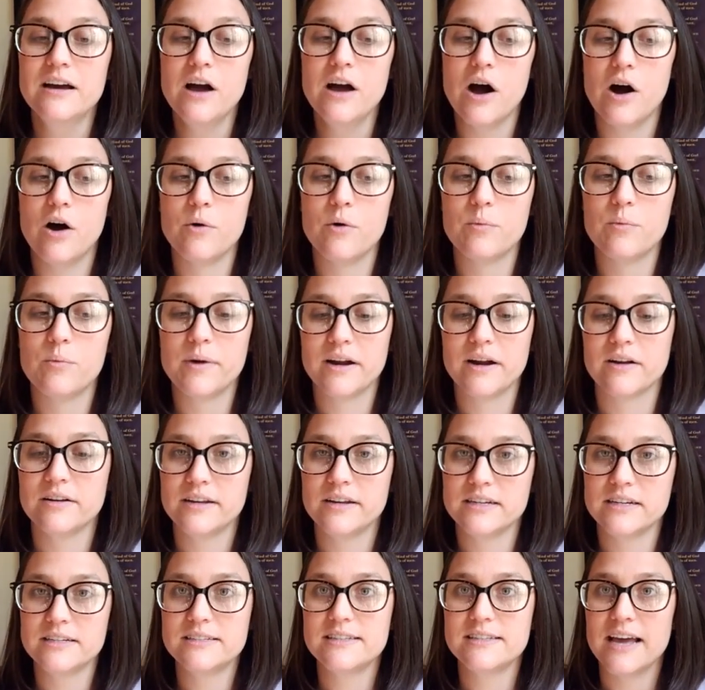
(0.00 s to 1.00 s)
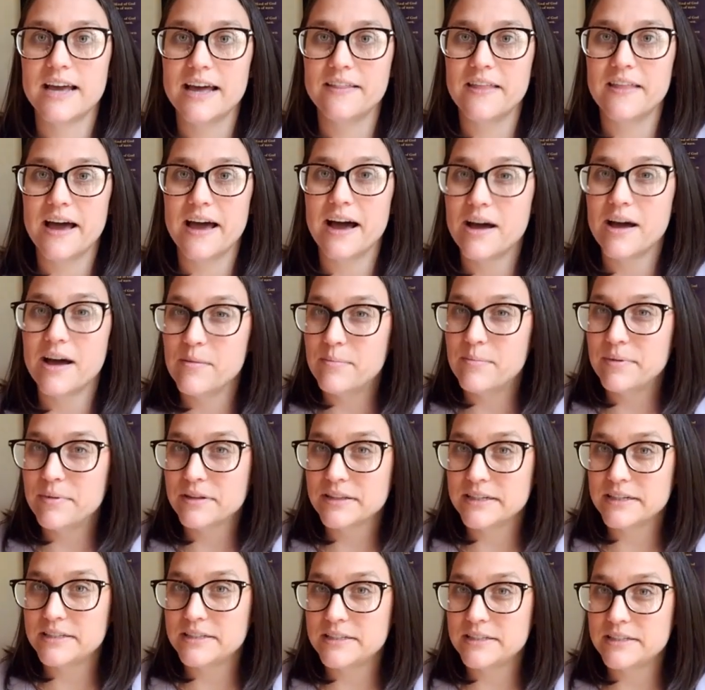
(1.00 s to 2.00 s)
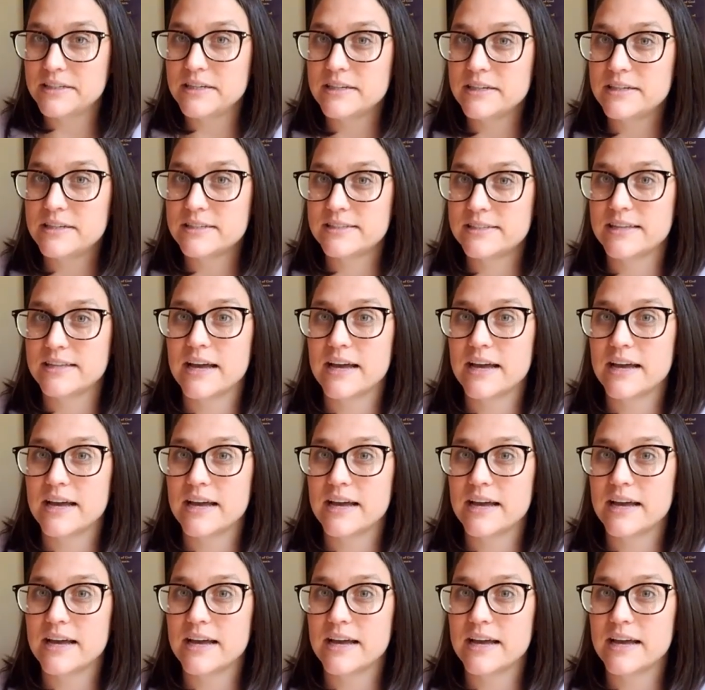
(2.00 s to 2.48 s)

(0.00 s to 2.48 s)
awareness and that ability to